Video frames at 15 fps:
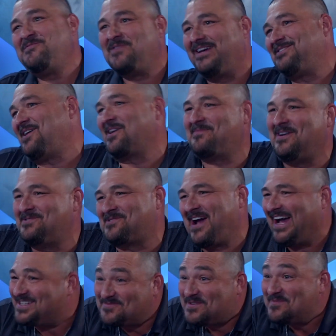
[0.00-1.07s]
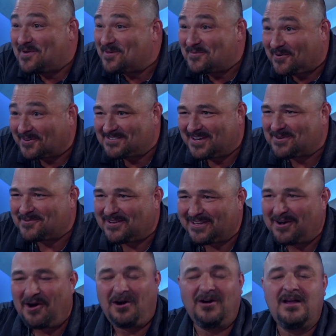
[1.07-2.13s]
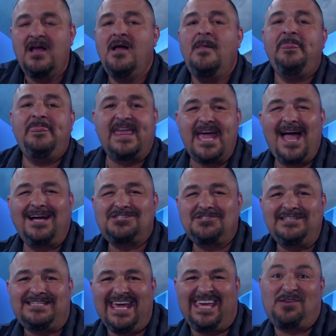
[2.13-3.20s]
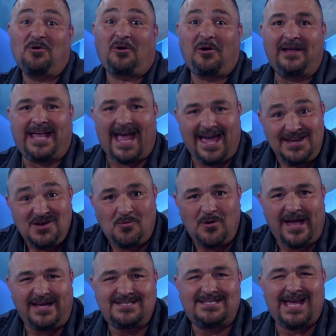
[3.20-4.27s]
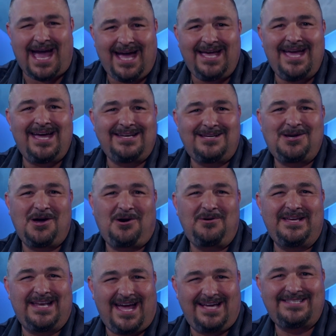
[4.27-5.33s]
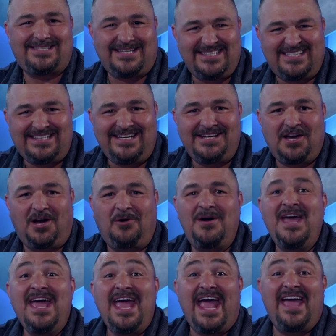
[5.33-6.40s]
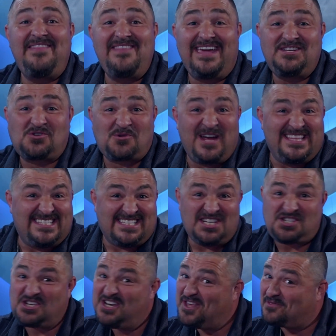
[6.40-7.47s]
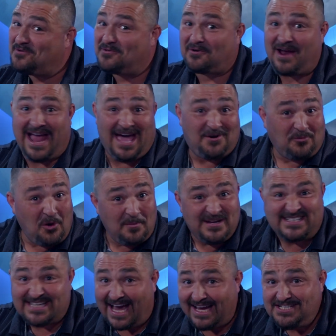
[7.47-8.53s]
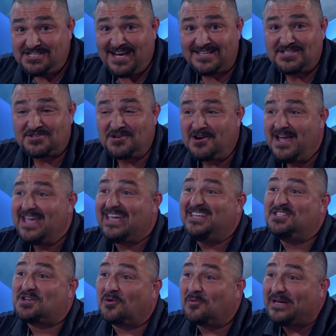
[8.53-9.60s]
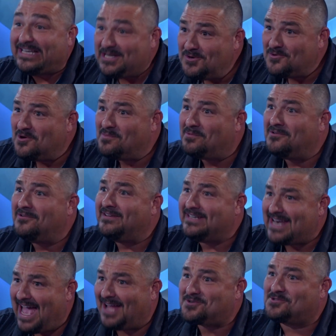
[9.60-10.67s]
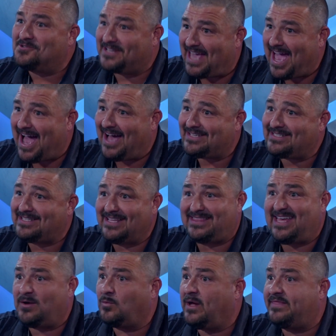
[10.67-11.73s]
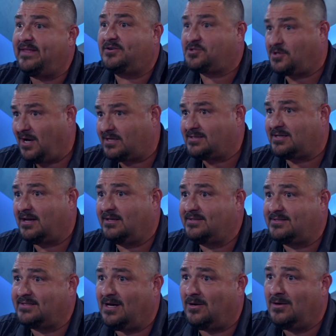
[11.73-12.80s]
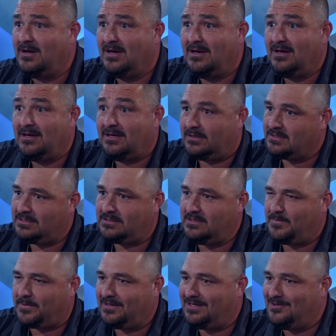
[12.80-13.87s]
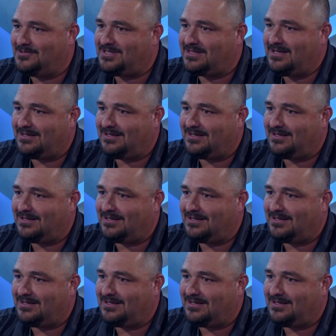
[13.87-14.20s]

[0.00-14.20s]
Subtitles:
when I talk about trash. We both worked on it really hard. They actually take your organic waste at EDCO and Escondido, and they transition it through their anaerobic digester into renewable natural gas that they run their trucks on. So it's a super huge thing.